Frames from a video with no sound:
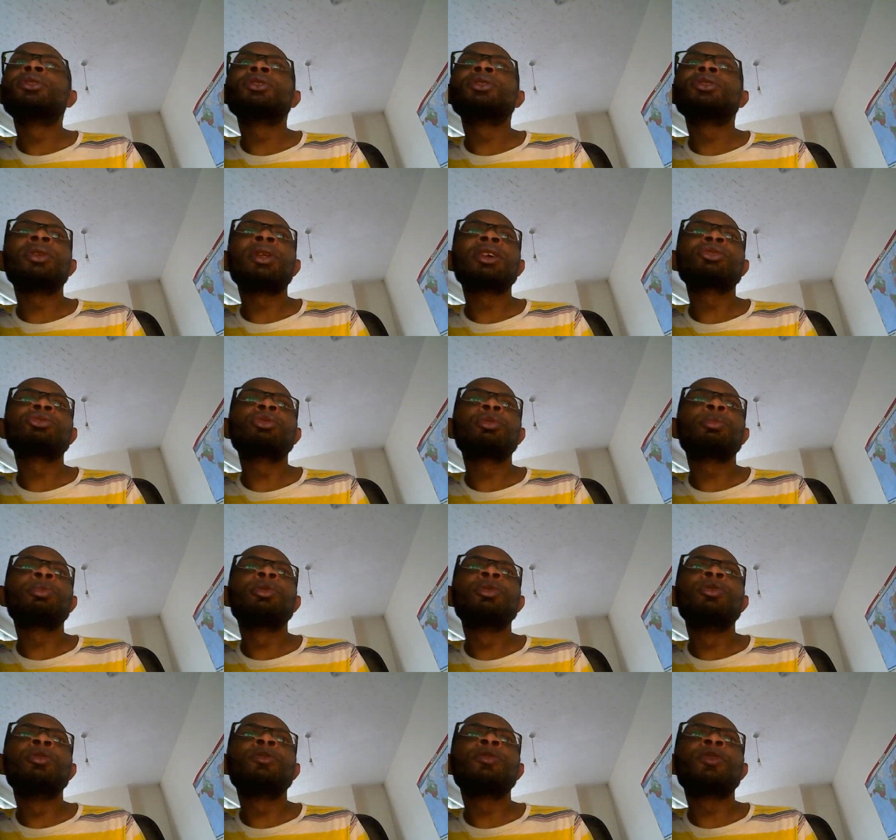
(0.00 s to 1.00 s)
that's
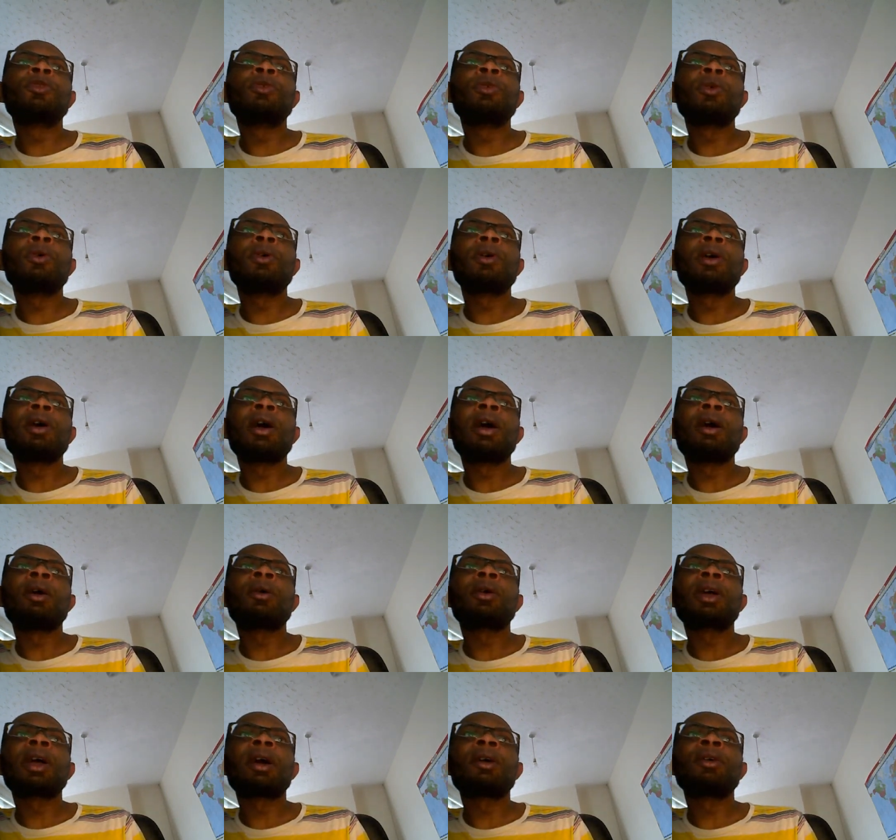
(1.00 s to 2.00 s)
reproval. I'll
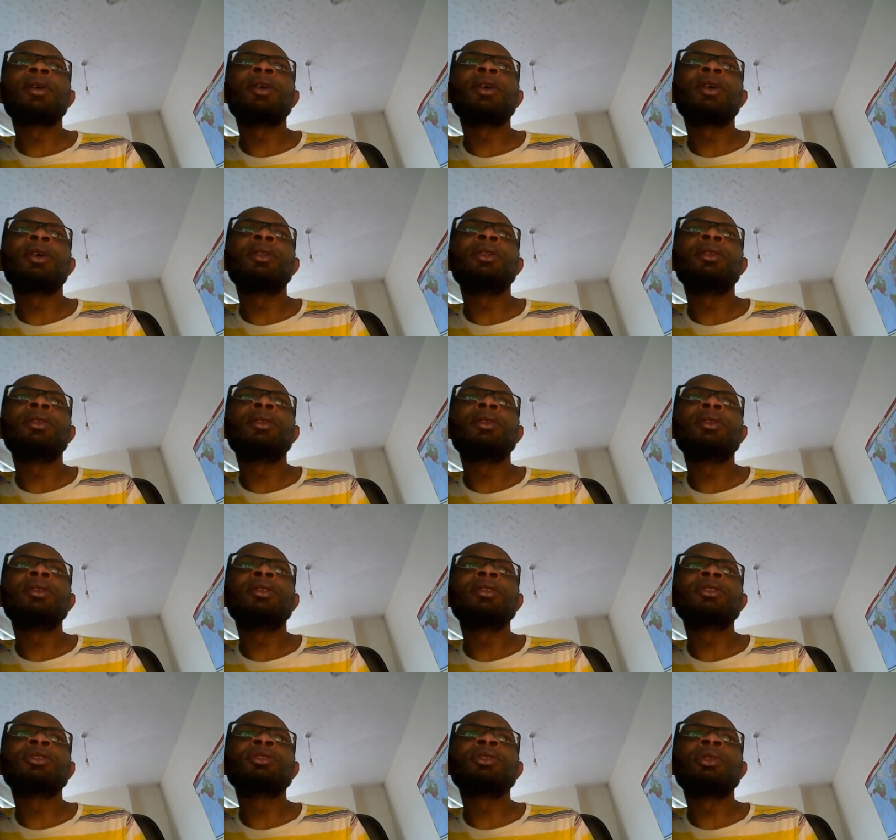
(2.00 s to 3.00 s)
carry on.
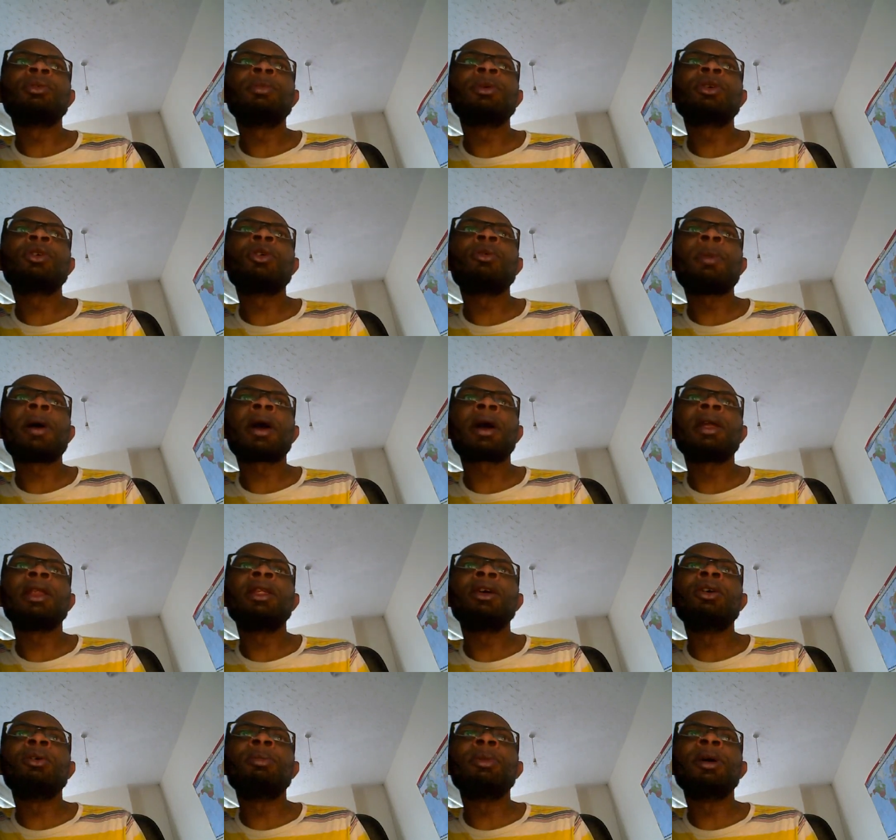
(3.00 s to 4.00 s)
So let me go back a
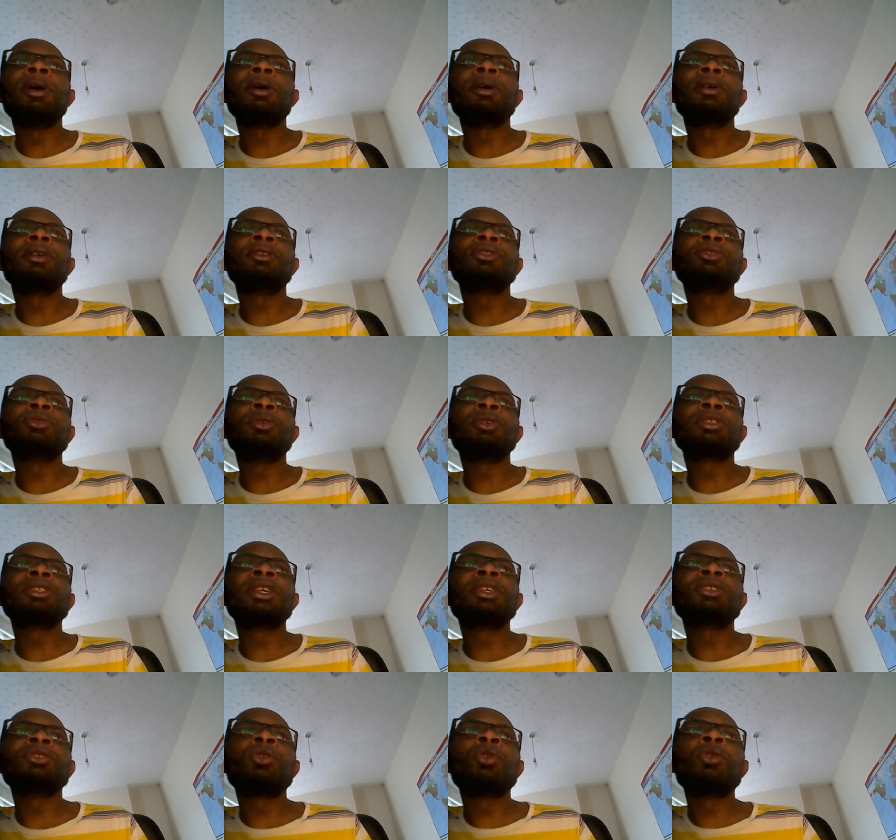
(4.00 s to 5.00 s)
little bit. So it
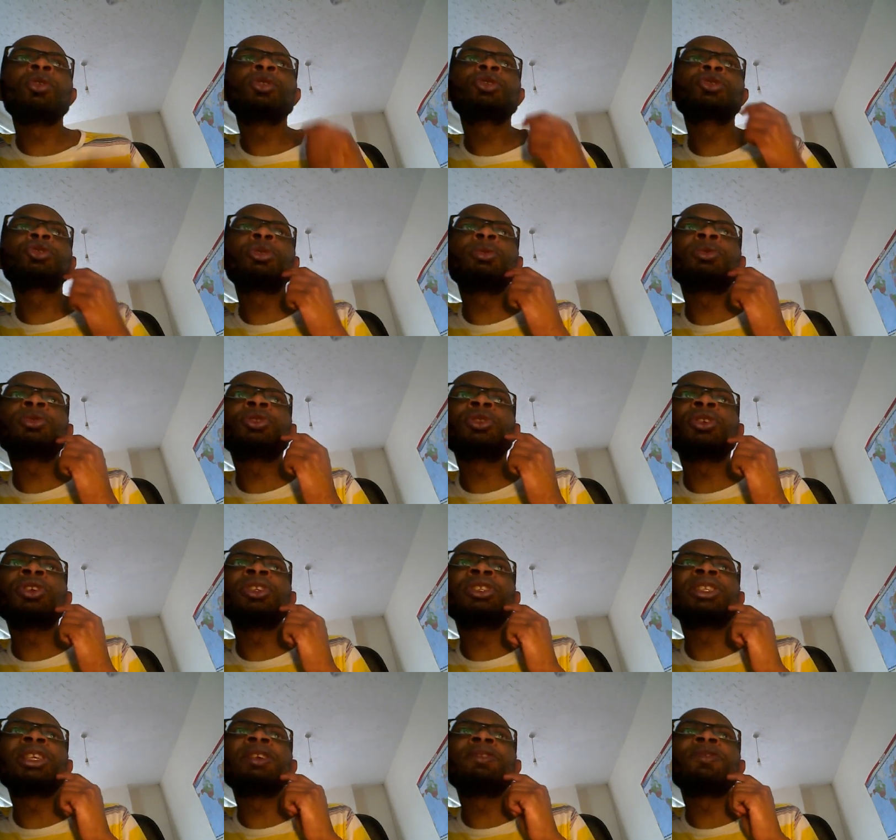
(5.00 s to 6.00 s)
says all scripture
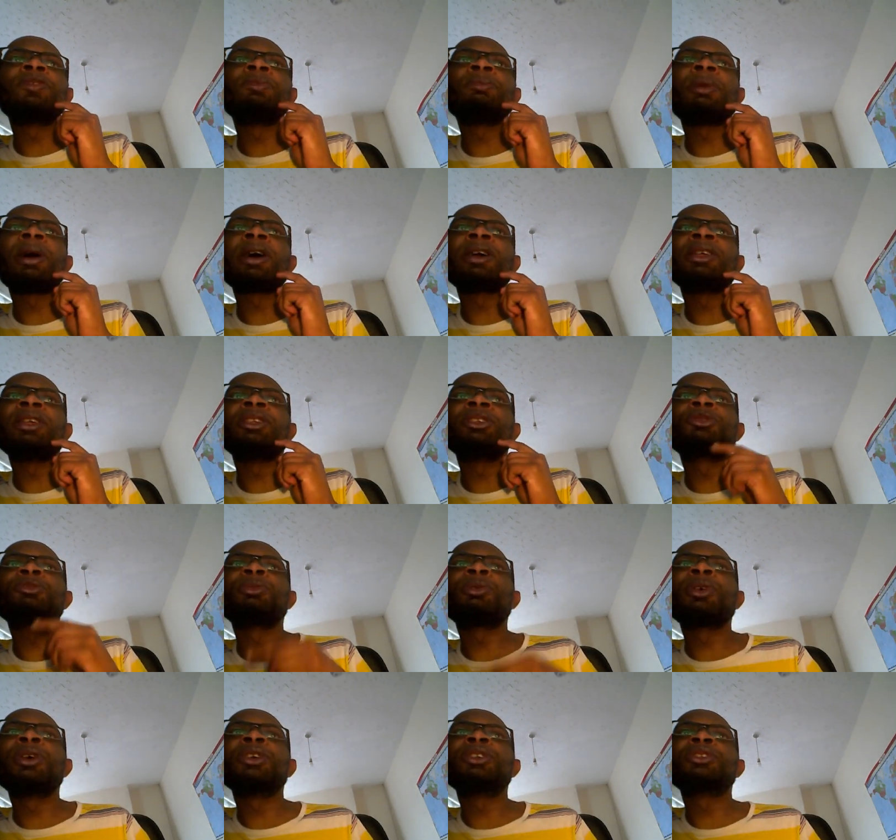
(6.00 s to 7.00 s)
is given by
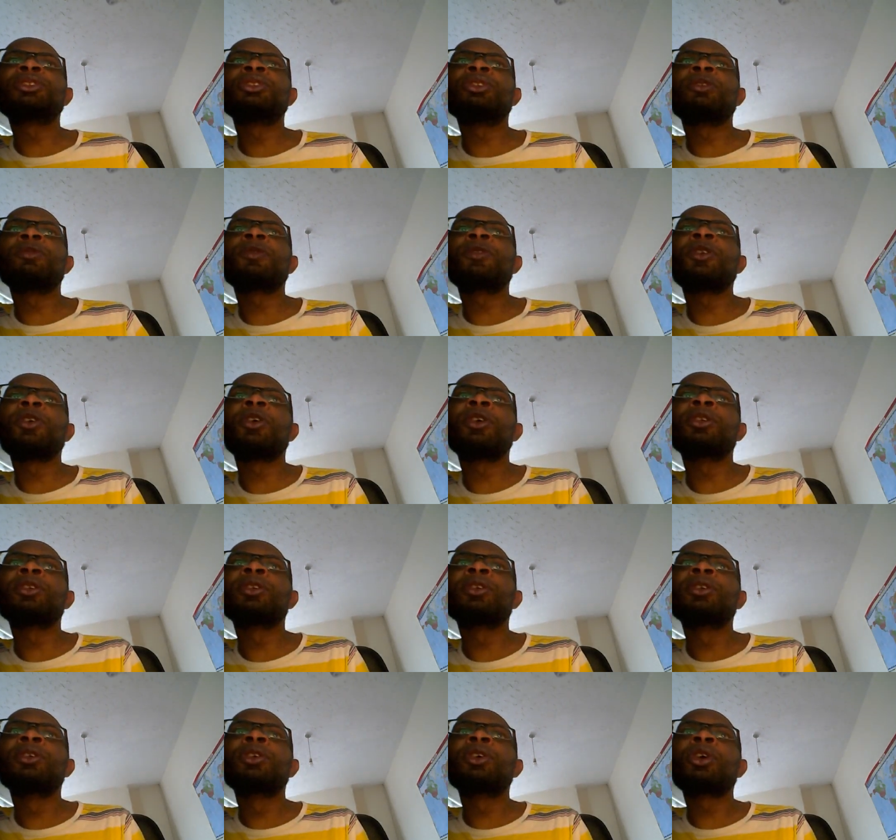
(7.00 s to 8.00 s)
inspiration of God,
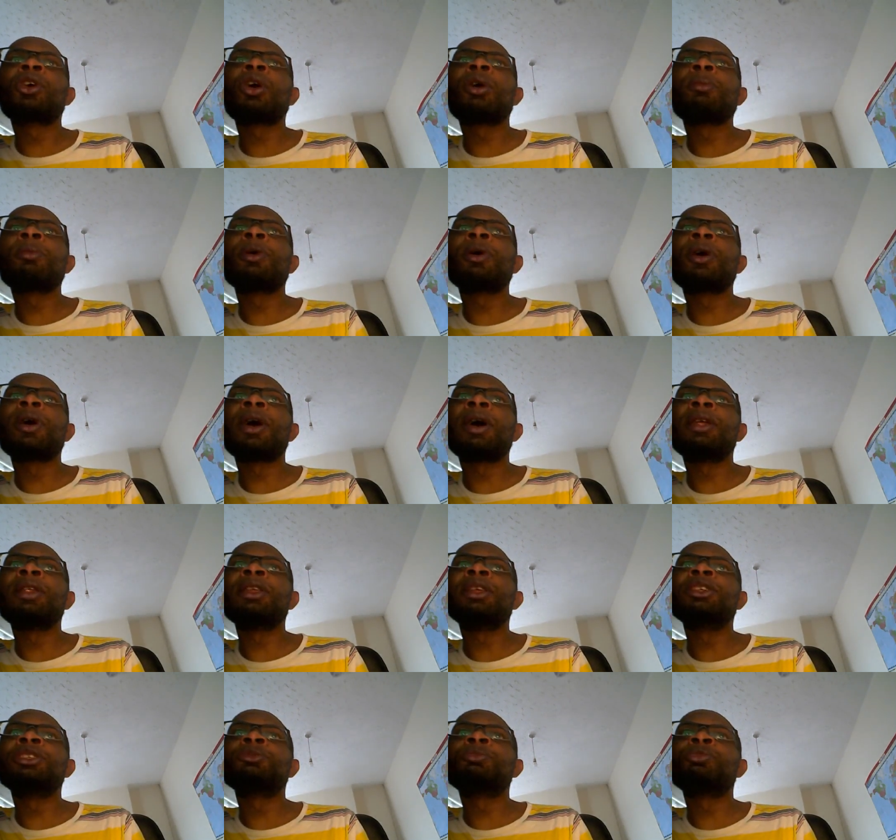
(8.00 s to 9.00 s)
and
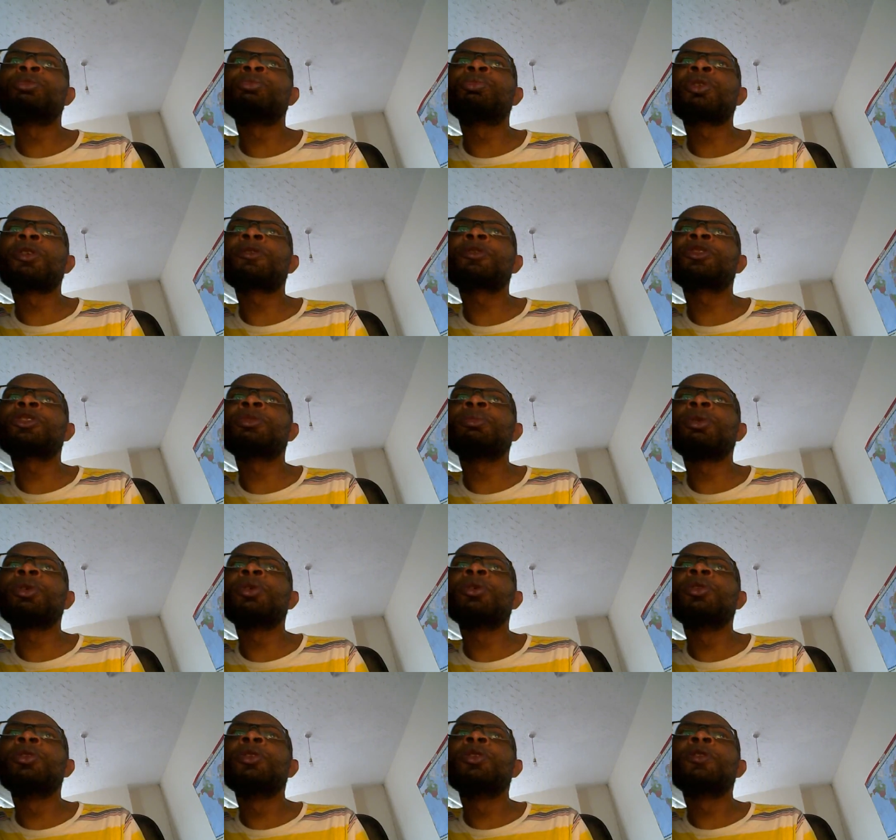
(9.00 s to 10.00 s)
is profitable
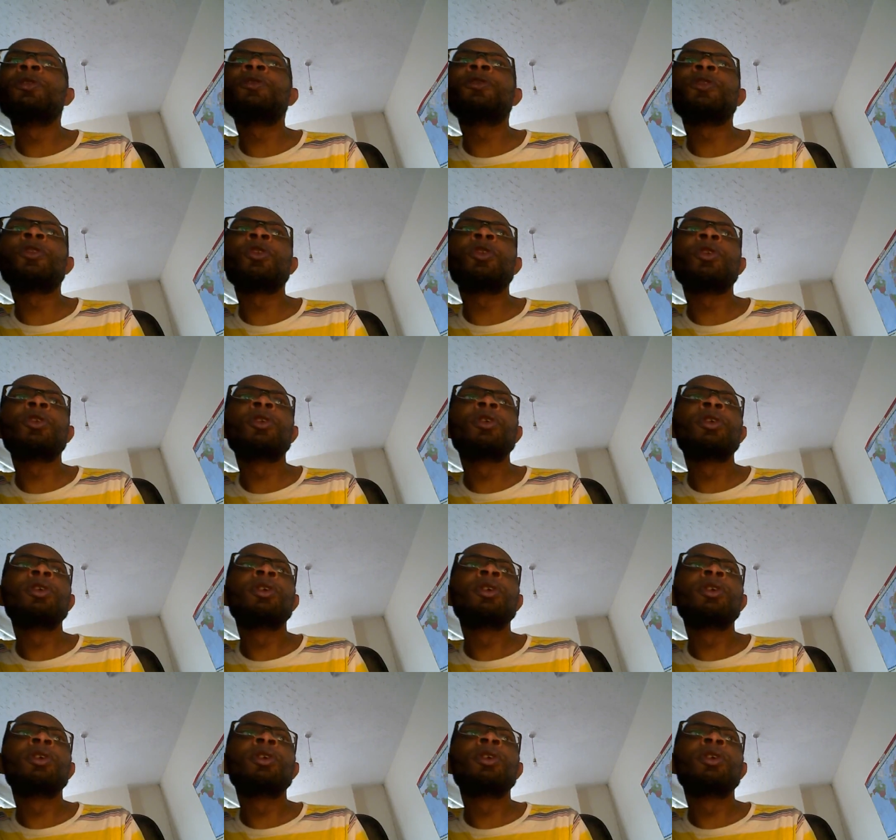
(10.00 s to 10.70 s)
for